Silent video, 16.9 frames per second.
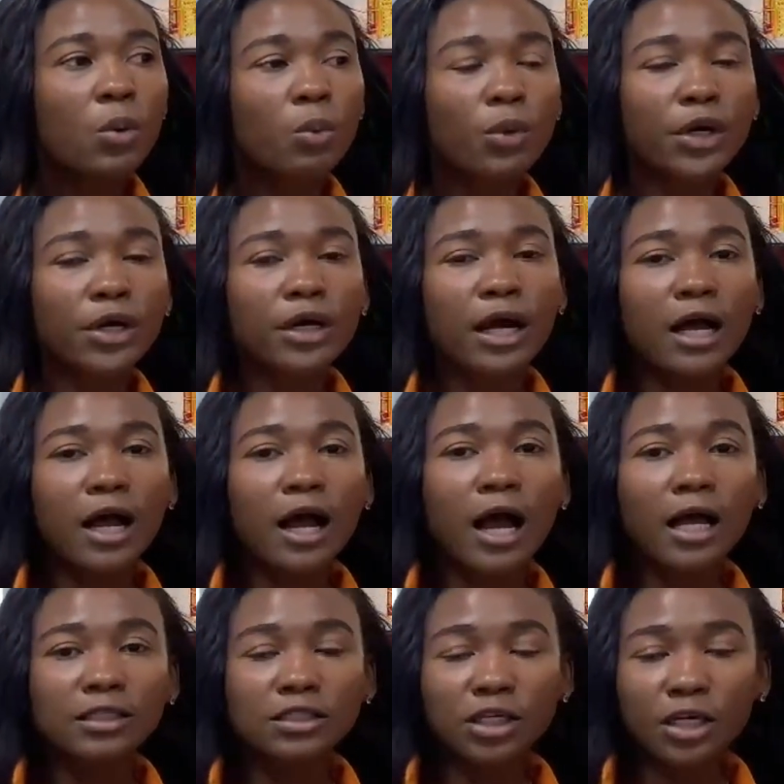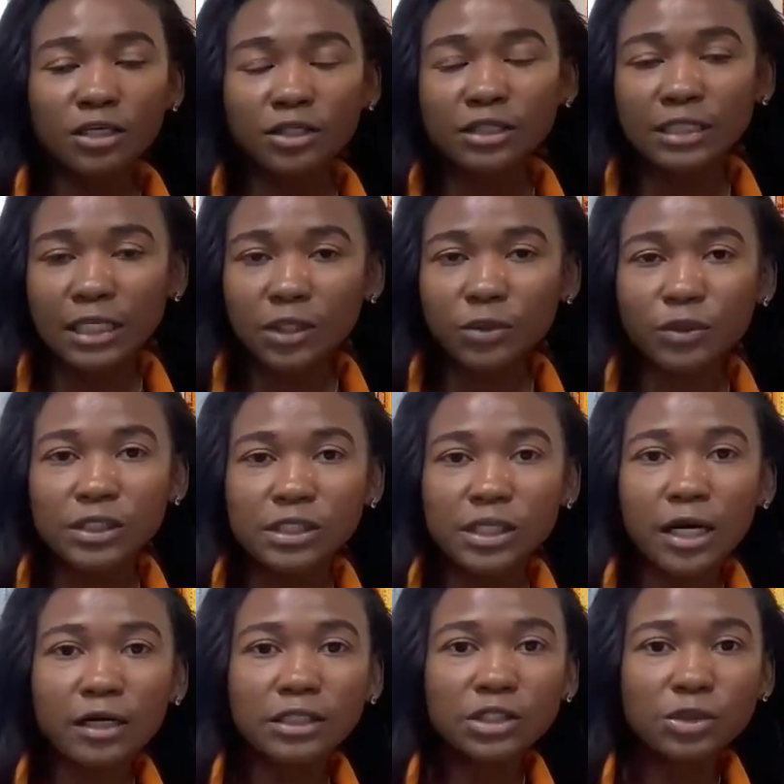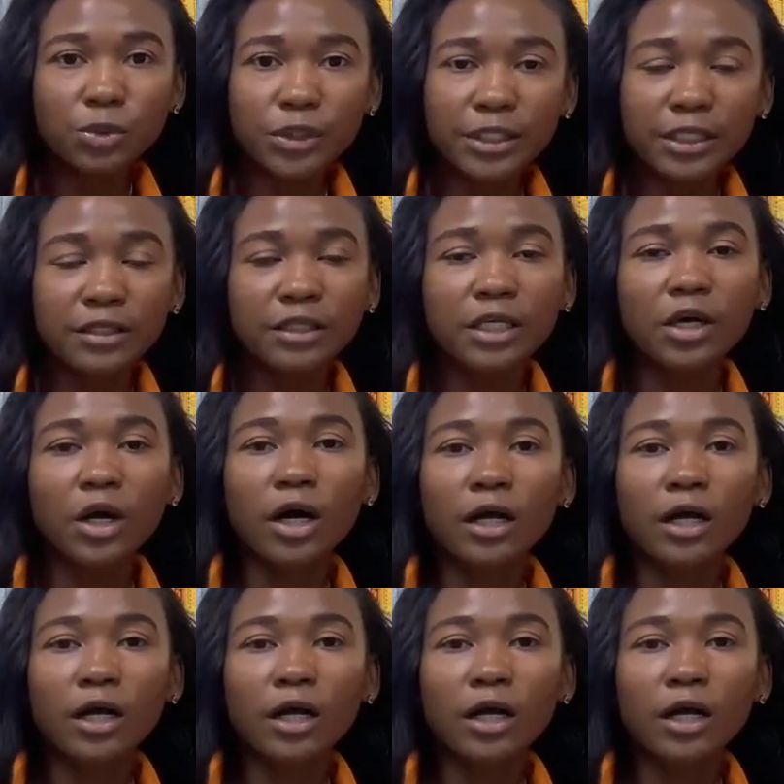where hazardous liquids are stored in the